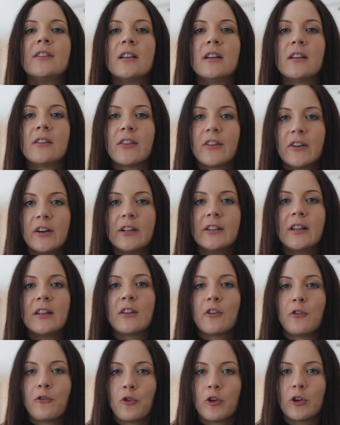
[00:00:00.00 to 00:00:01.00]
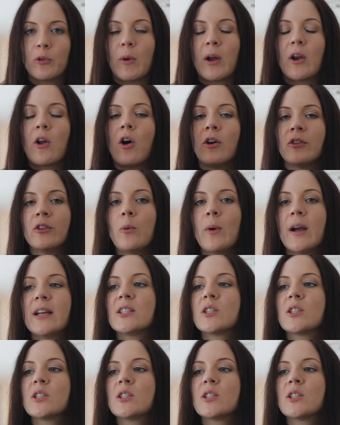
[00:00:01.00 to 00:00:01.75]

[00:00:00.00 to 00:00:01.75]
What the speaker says: the third and the fourth one on the way.